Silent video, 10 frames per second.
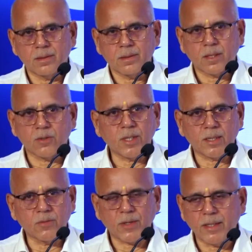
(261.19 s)
Now there are
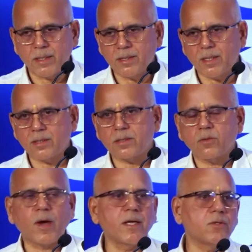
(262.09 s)
different reasons
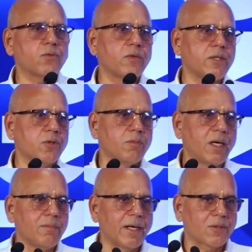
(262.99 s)
why we should
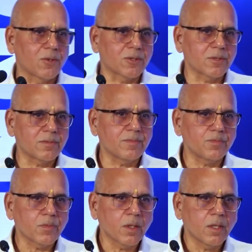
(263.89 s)
build metros.
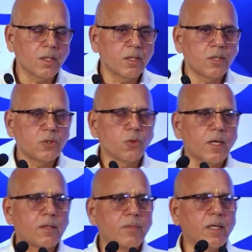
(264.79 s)
You
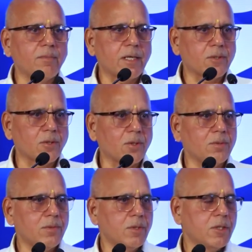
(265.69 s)
can build
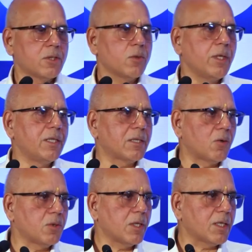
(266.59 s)
metro to ease
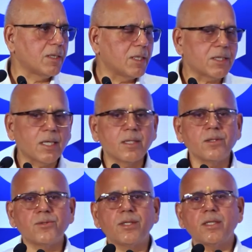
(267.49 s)
out the congestion in
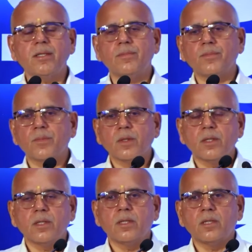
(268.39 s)
the city.
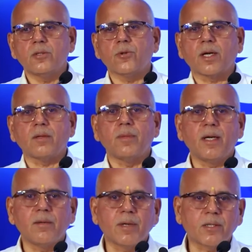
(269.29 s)
You can
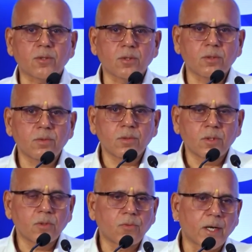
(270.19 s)
build a metro
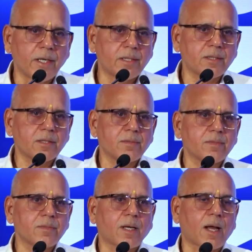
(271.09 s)
for its
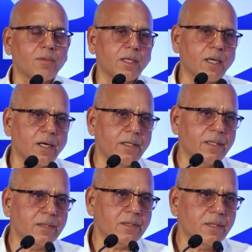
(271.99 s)
carbon
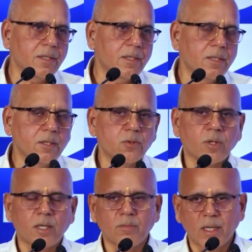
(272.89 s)
credits. You
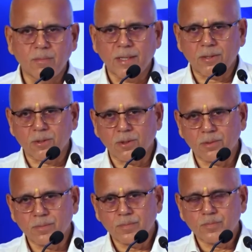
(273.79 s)
can build
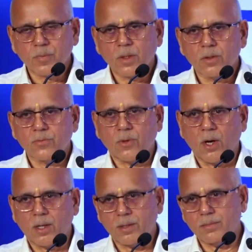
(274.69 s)
metro
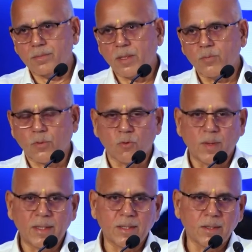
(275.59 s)
for
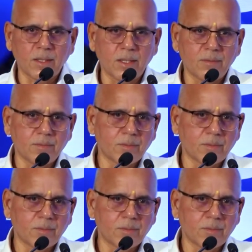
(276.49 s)
improvement in the